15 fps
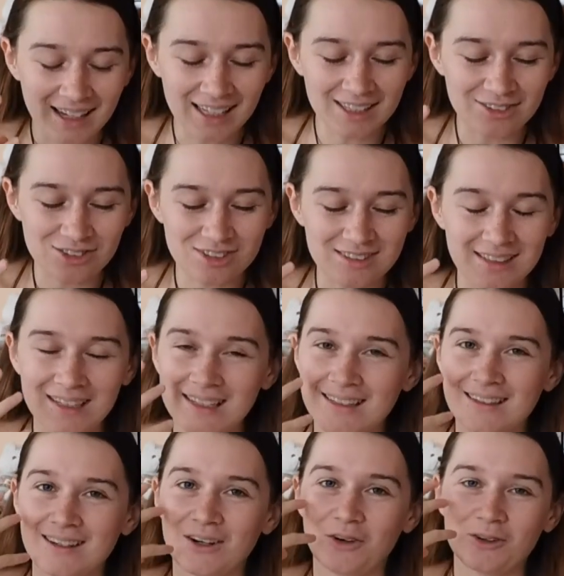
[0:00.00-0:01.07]
Interesting
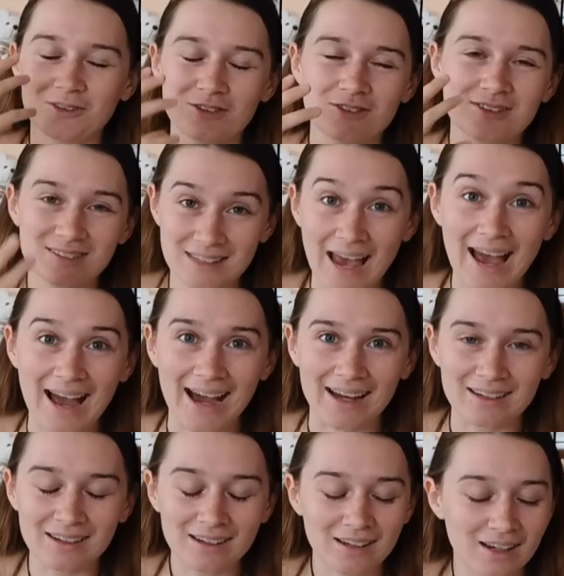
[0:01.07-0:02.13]
and also
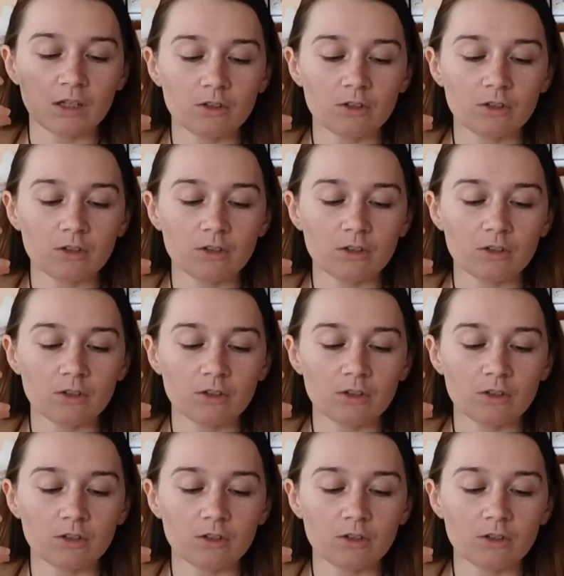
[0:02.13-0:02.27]
sad.